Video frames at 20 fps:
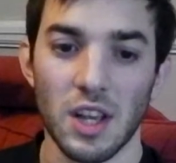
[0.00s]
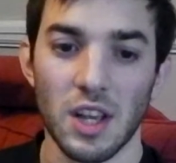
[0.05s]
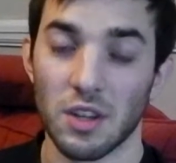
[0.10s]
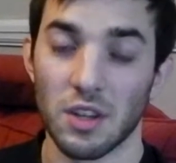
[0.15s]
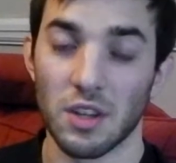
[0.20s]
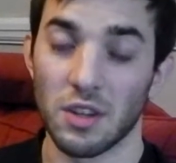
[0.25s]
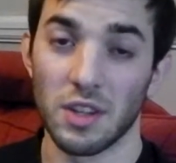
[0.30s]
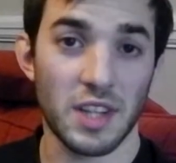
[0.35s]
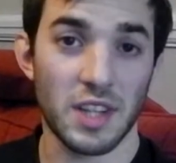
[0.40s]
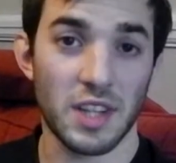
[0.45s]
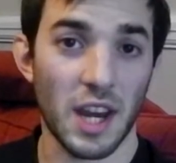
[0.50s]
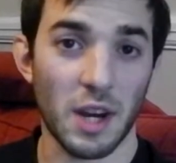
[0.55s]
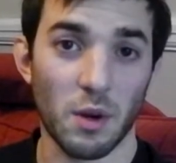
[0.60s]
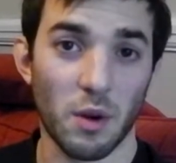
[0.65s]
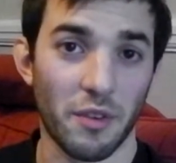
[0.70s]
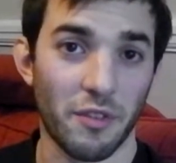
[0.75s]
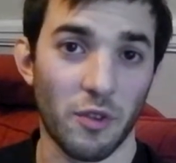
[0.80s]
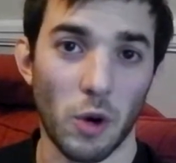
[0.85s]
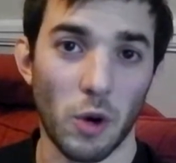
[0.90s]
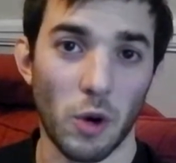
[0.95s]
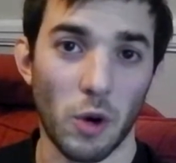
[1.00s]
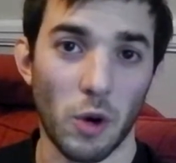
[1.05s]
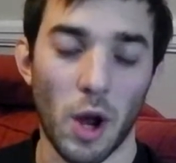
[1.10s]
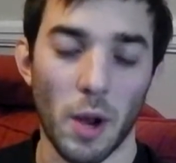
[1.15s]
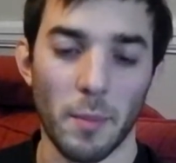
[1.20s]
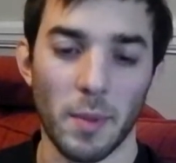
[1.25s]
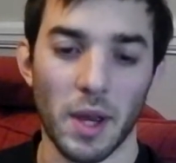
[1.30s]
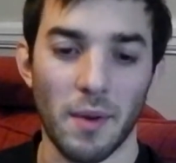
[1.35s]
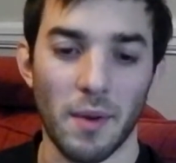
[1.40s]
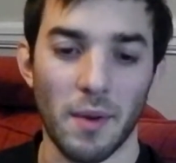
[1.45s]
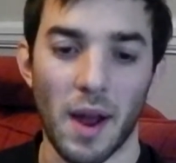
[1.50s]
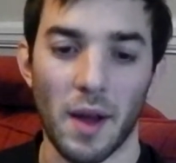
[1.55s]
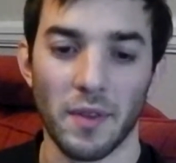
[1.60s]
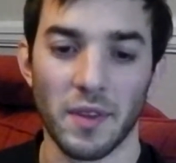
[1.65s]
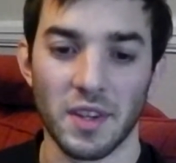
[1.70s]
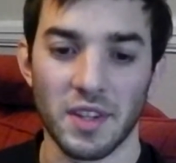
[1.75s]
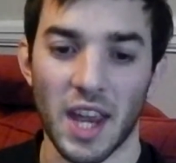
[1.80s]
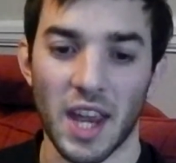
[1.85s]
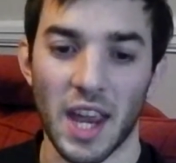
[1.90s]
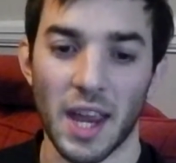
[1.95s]
So the Tegra 4 might be around the
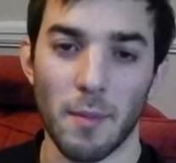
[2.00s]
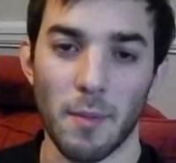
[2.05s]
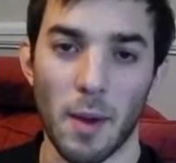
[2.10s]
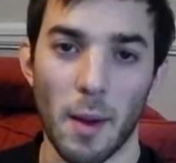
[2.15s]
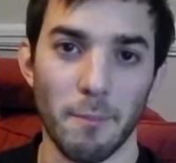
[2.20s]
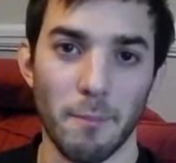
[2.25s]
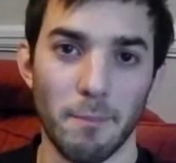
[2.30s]
same,